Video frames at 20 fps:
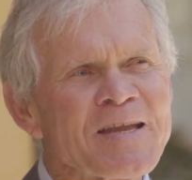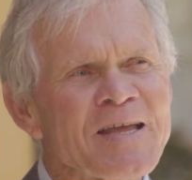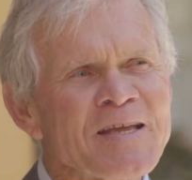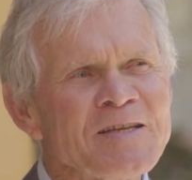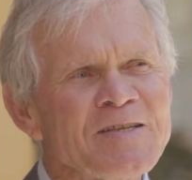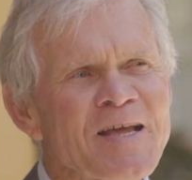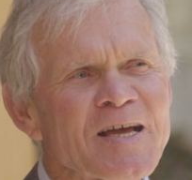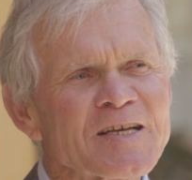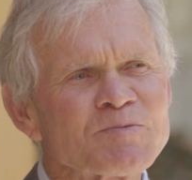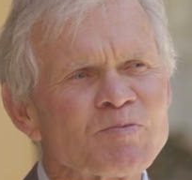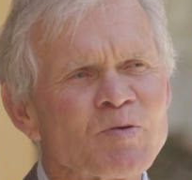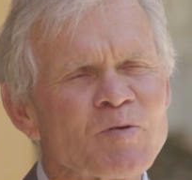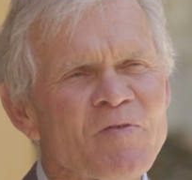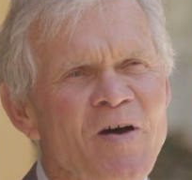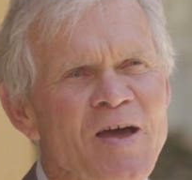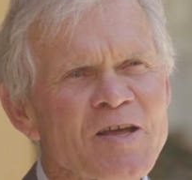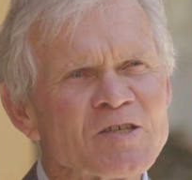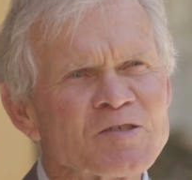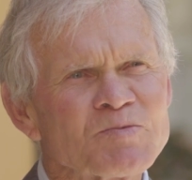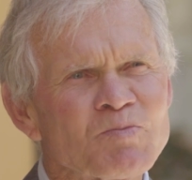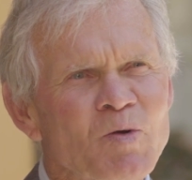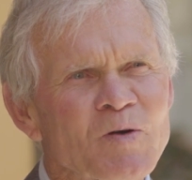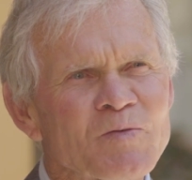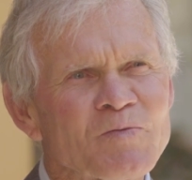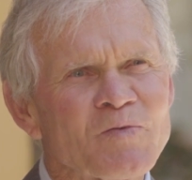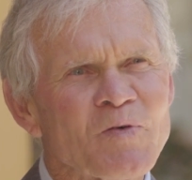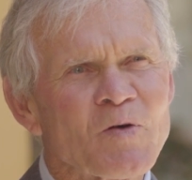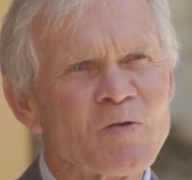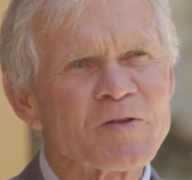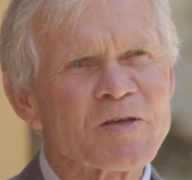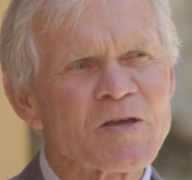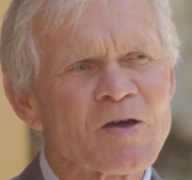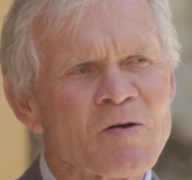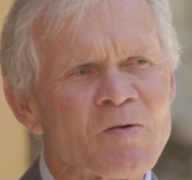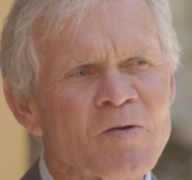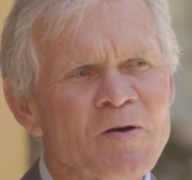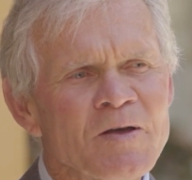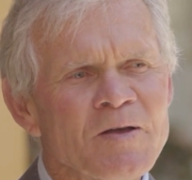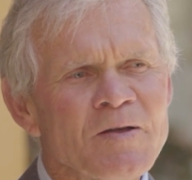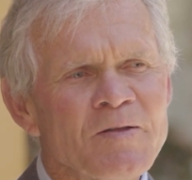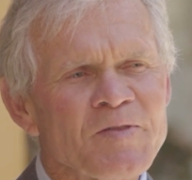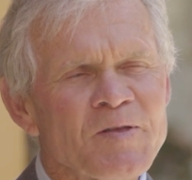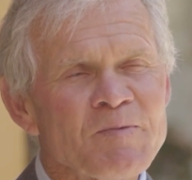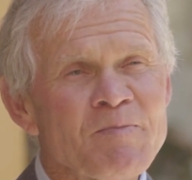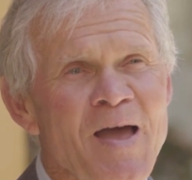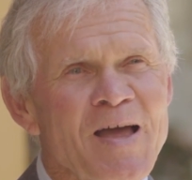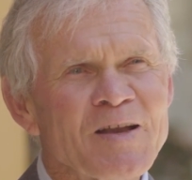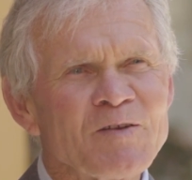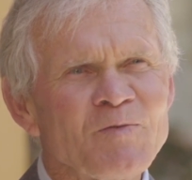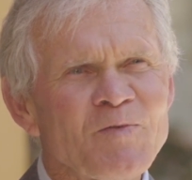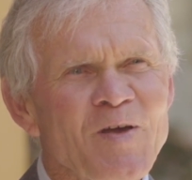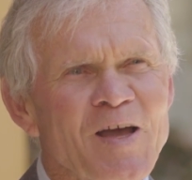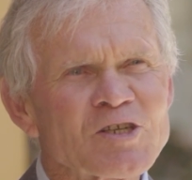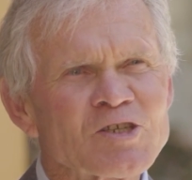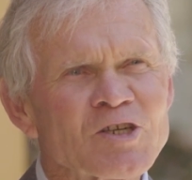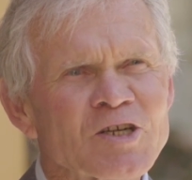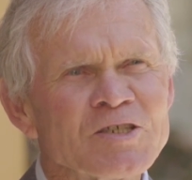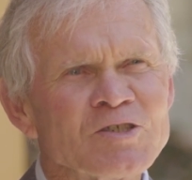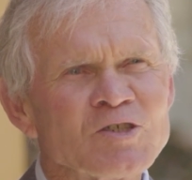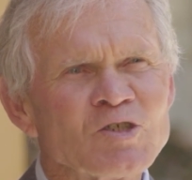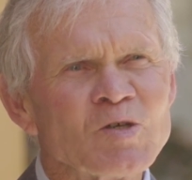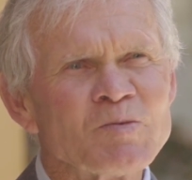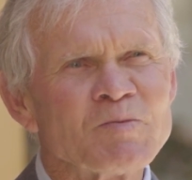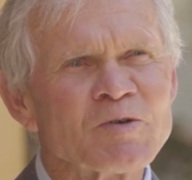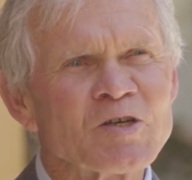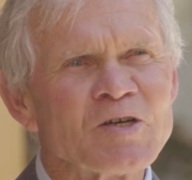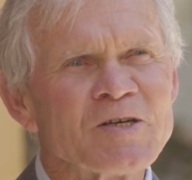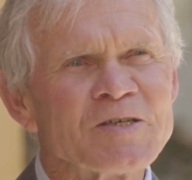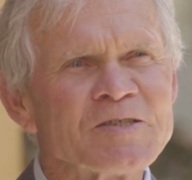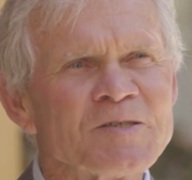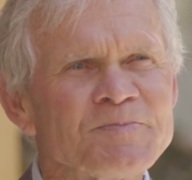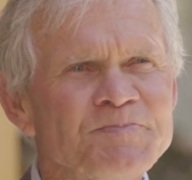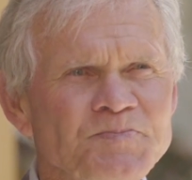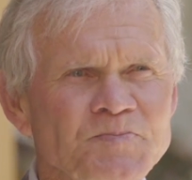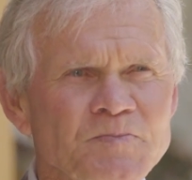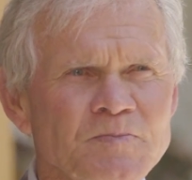index provider's portfolio that manufacture consumer goods,